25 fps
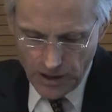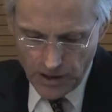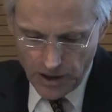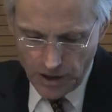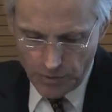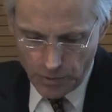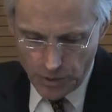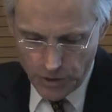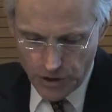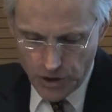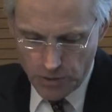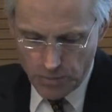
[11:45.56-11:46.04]

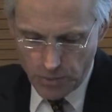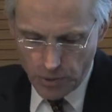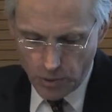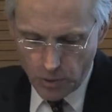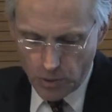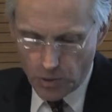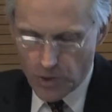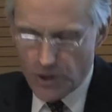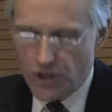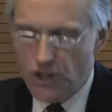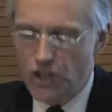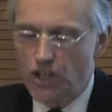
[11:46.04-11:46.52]
that will
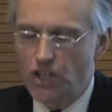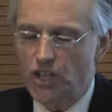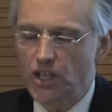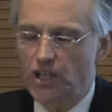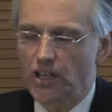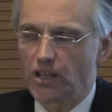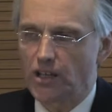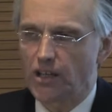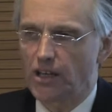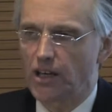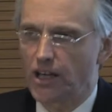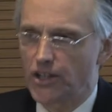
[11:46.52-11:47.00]
support
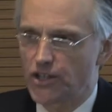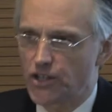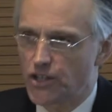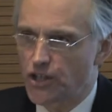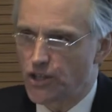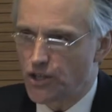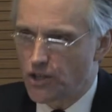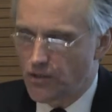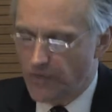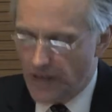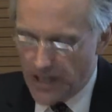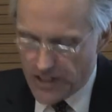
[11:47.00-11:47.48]

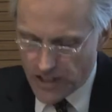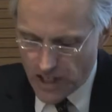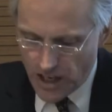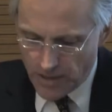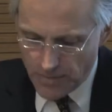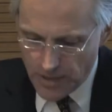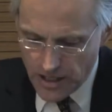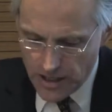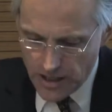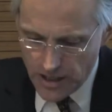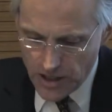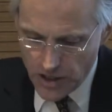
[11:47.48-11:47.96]
clusters of
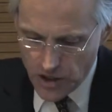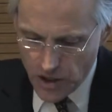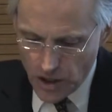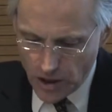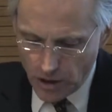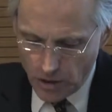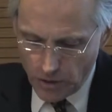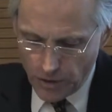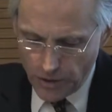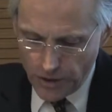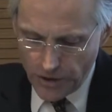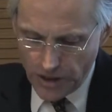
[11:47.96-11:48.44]
SMEs
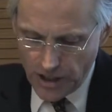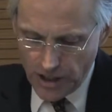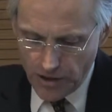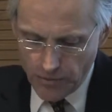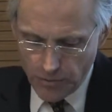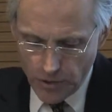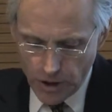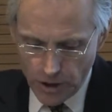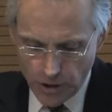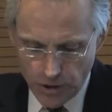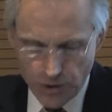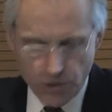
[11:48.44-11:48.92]
along the
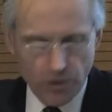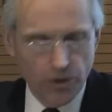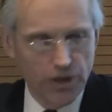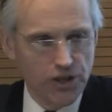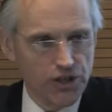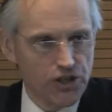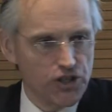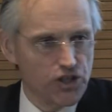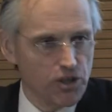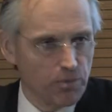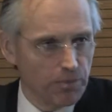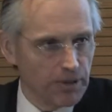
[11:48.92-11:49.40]

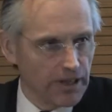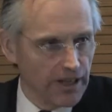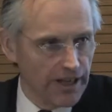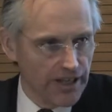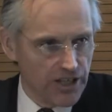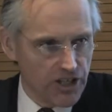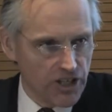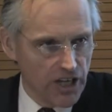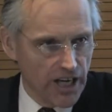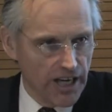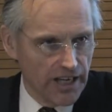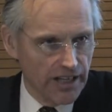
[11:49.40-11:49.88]
Rolls-Royce supply
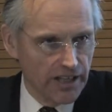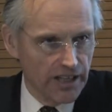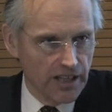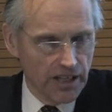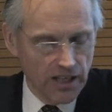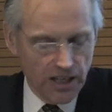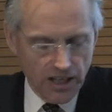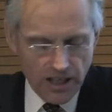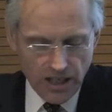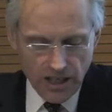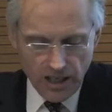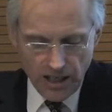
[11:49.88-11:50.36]
chain
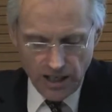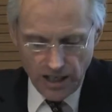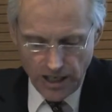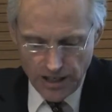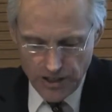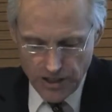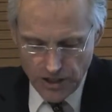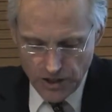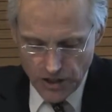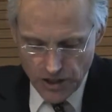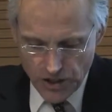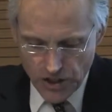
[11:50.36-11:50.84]

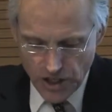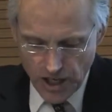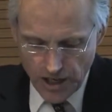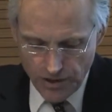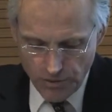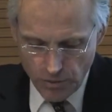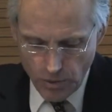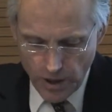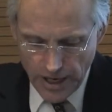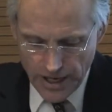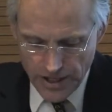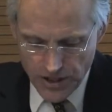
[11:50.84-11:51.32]
and in the
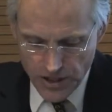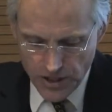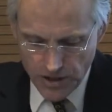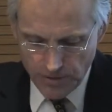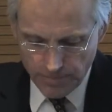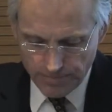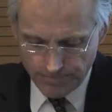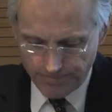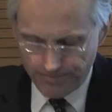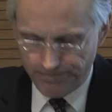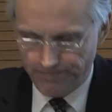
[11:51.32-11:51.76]
Southwest.